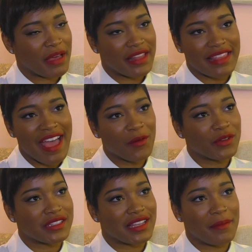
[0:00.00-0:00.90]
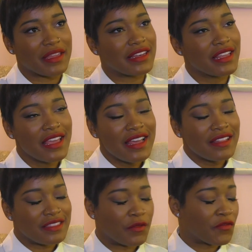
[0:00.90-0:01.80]
But that was,
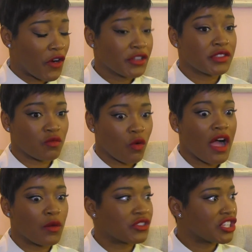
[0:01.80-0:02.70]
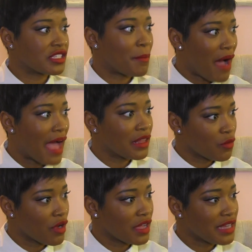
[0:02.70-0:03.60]
the first run was just a
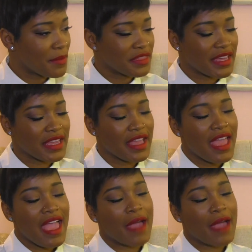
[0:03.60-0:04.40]
pilot run type of thing,